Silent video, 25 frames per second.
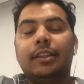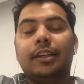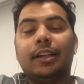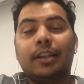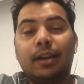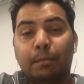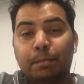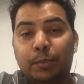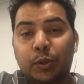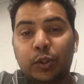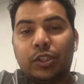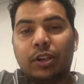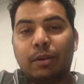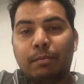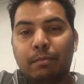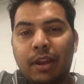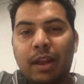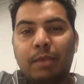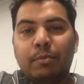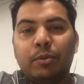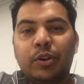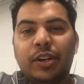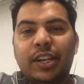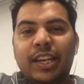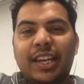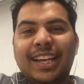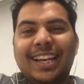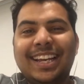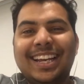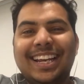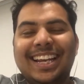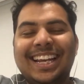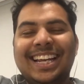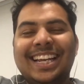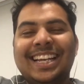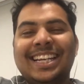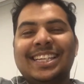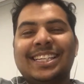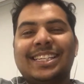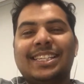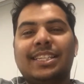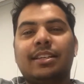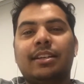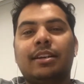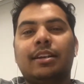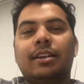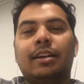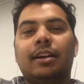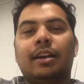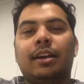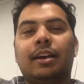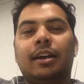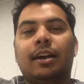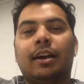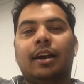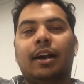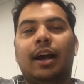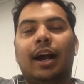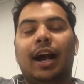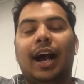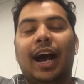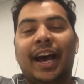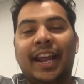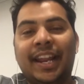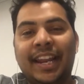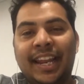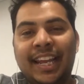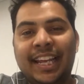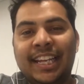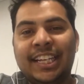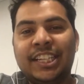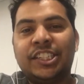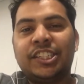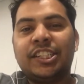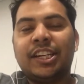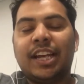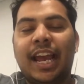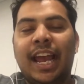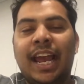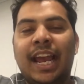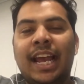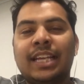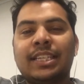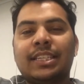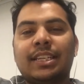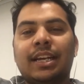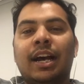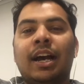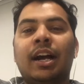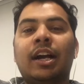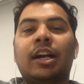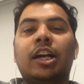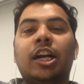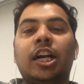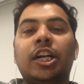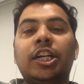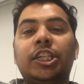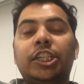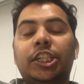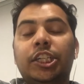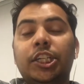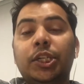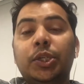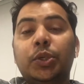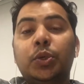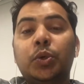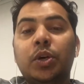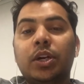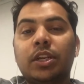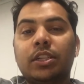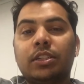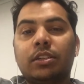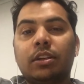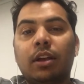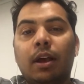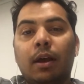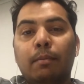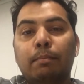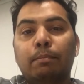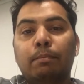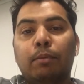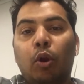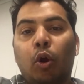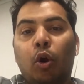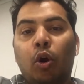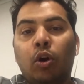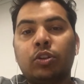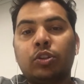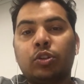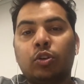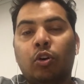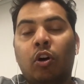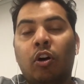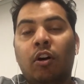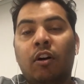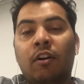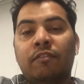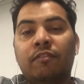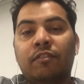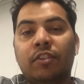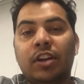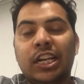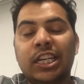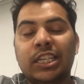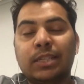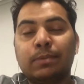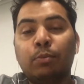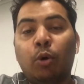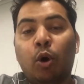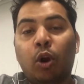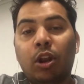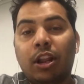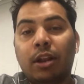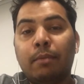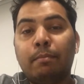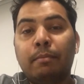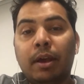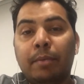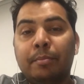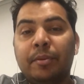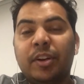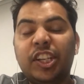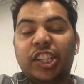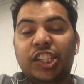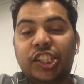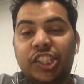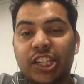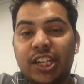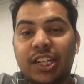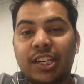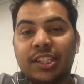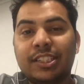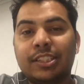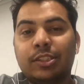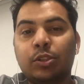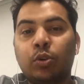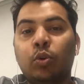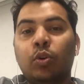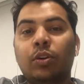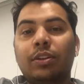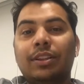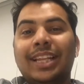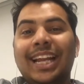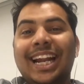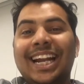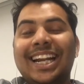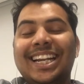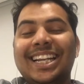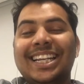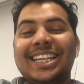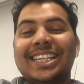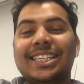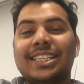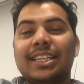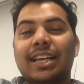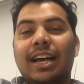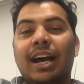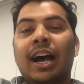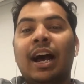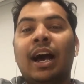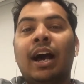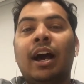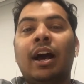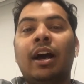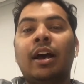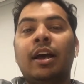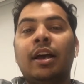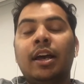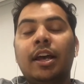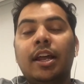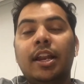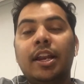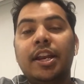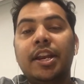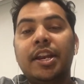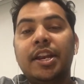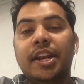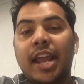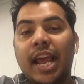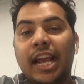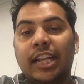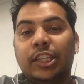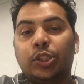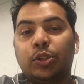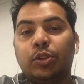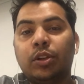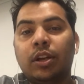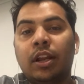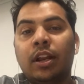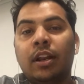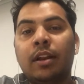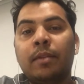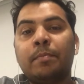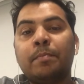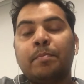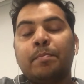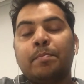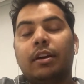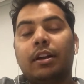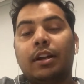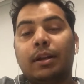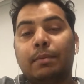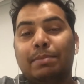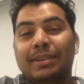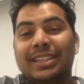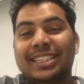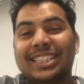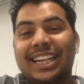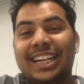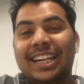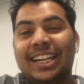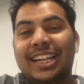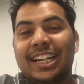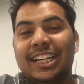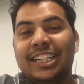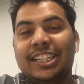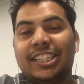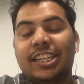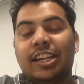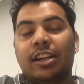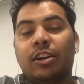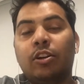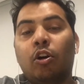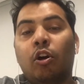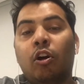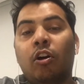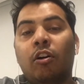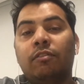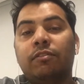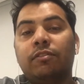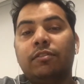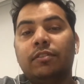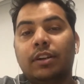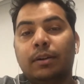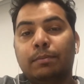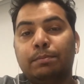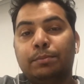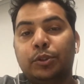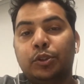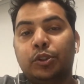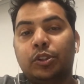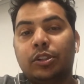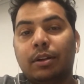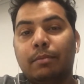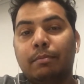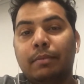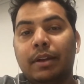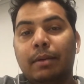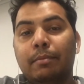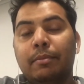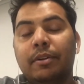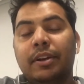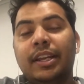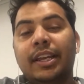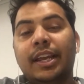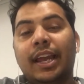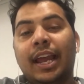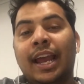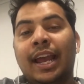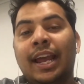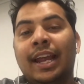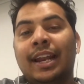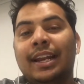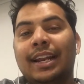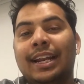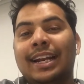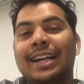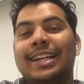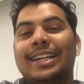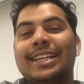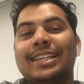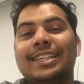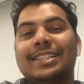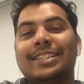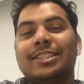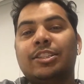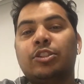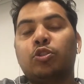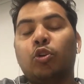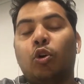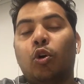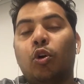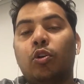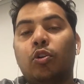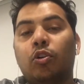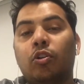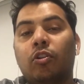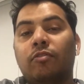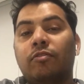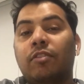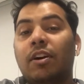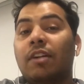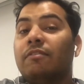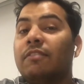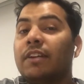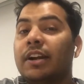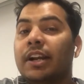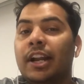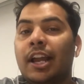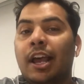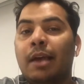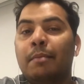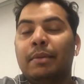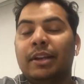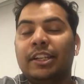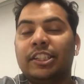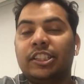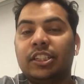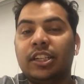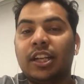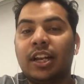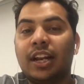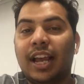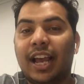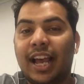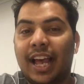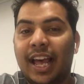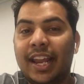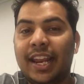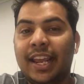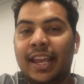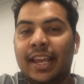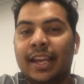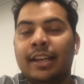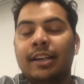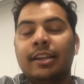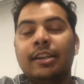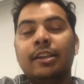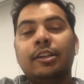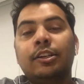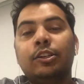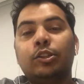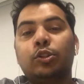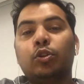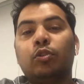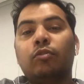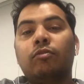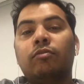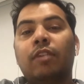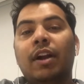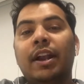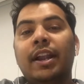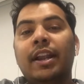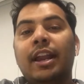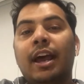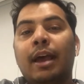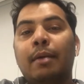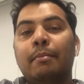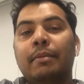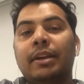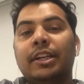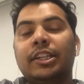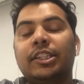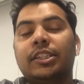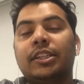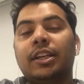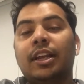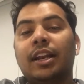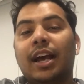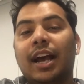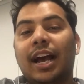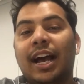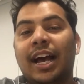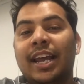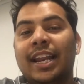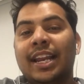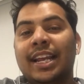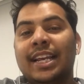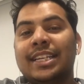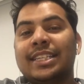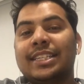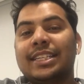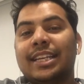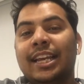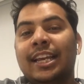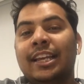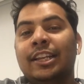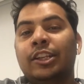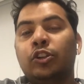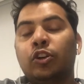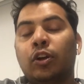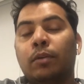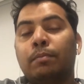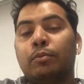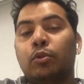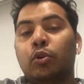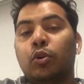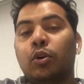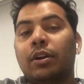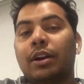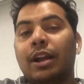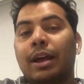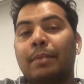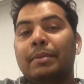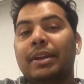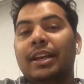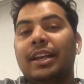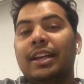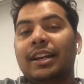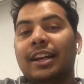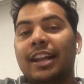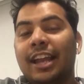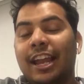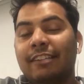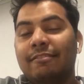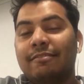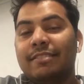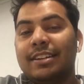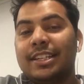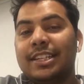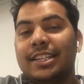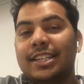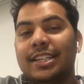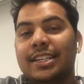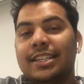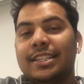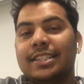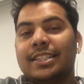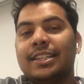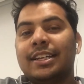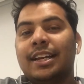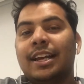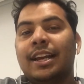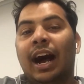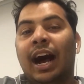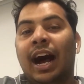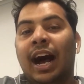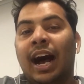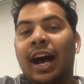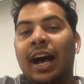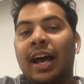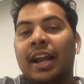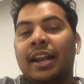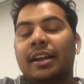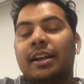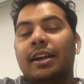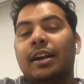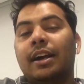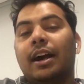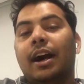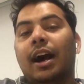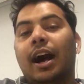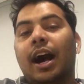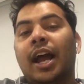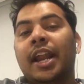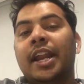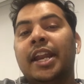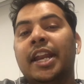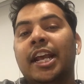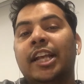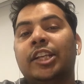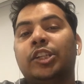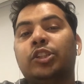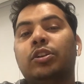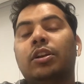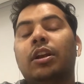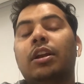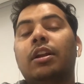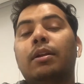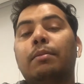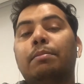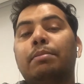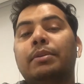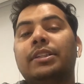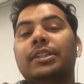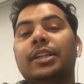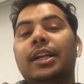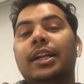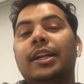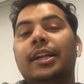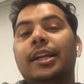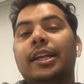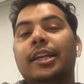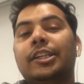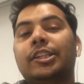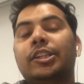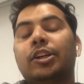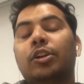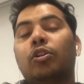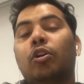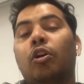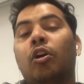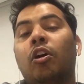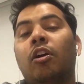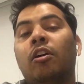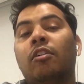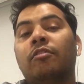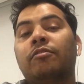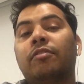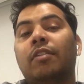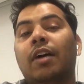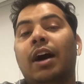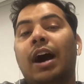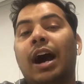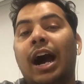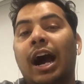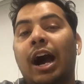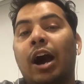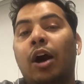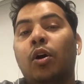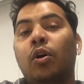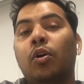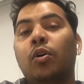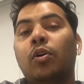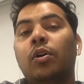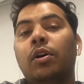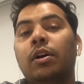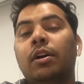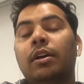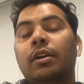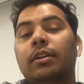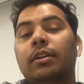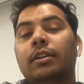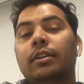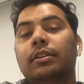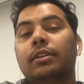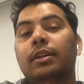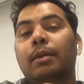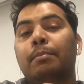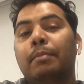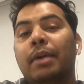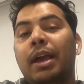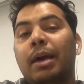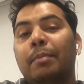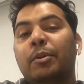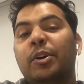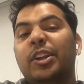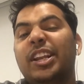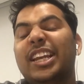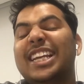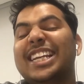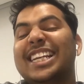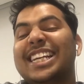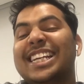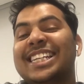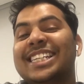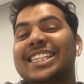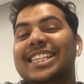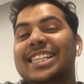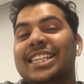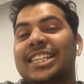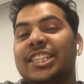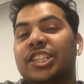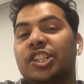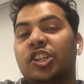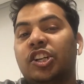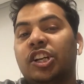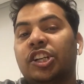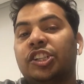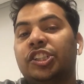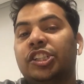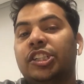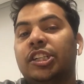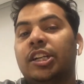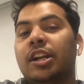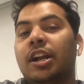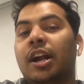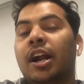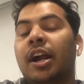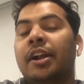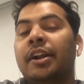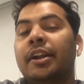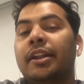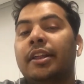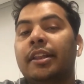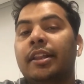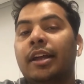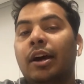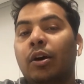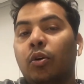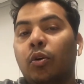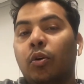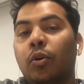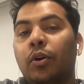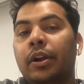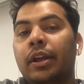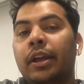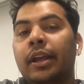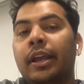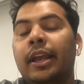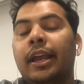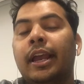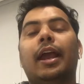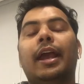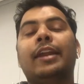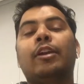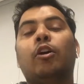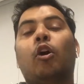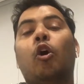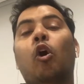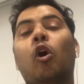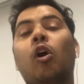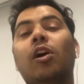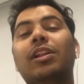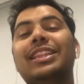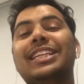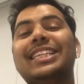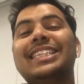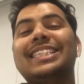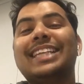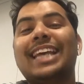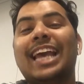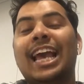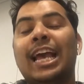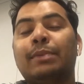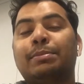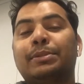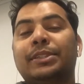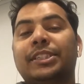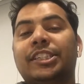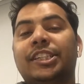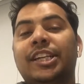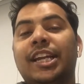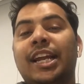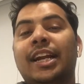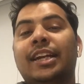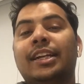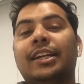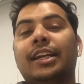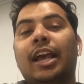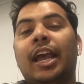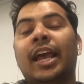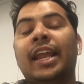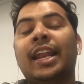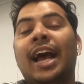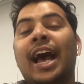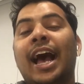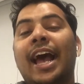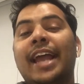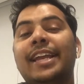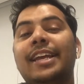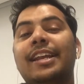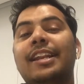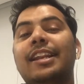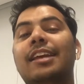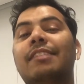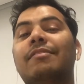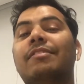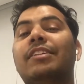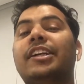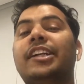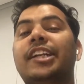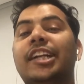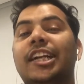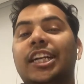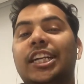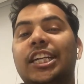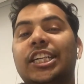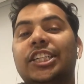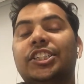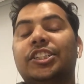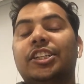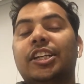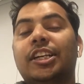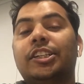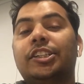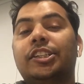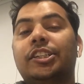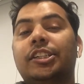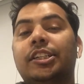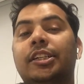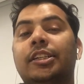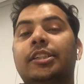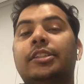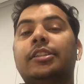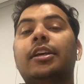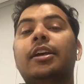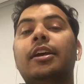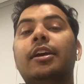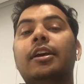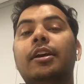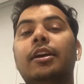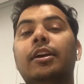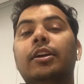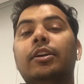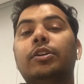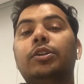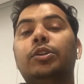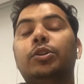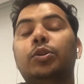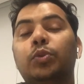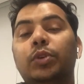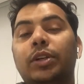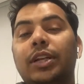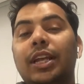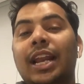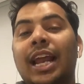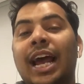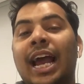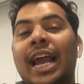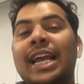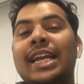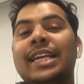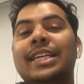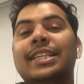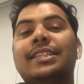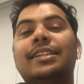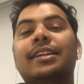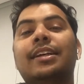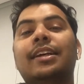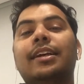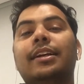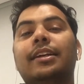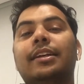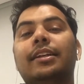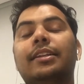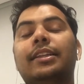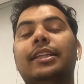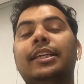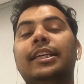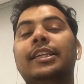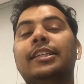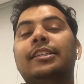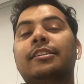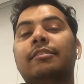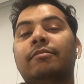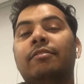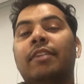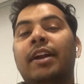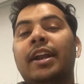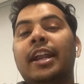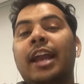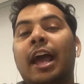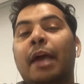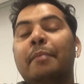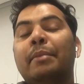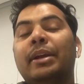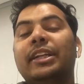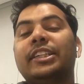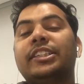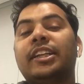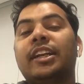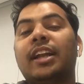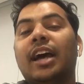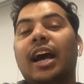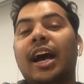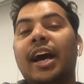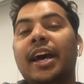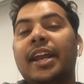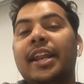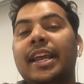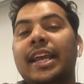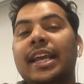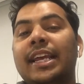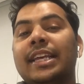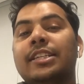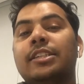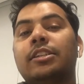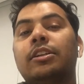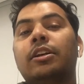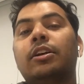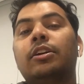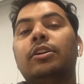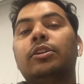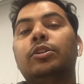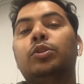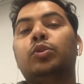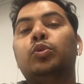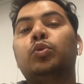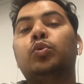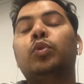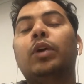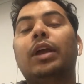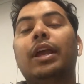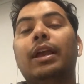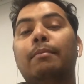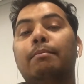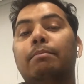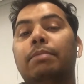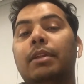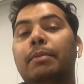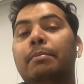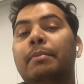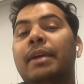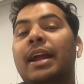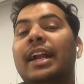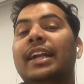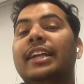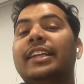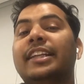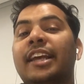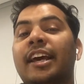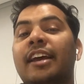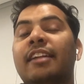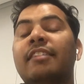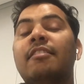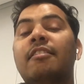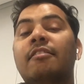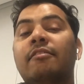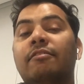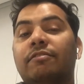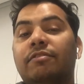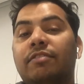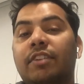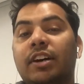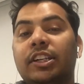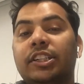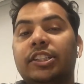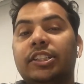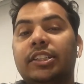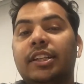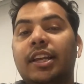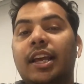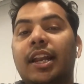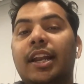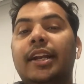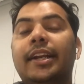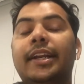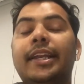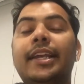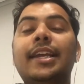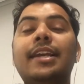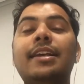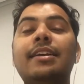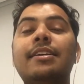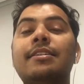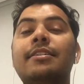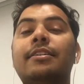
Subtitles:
The computer memory is arranged as a contiguous blocks of smaller memory chunks. So that is a natural representation of computer memory and it is sort of a one-dimensional array. So one-dimensional arrays in your programming languages are a natural representation of how the memory is structured under the hood, and all these abstract and higher level data structures utilize these one-dimensional arrays to implement their functionality.